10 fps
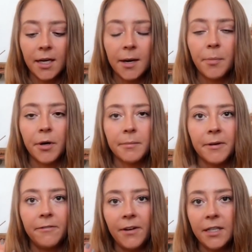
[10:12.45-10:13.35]
that I put on
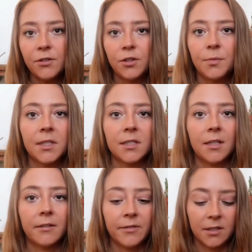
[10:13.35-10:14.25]
my face just because I
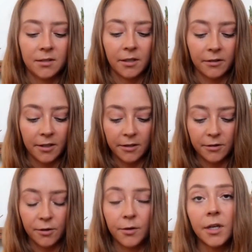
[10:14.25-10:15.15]
live in southern
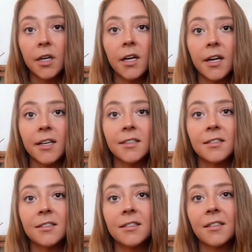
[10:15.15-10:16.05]
Arizona
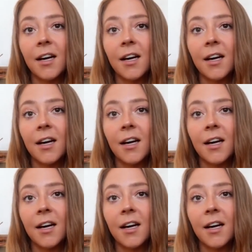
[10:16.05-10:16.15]
and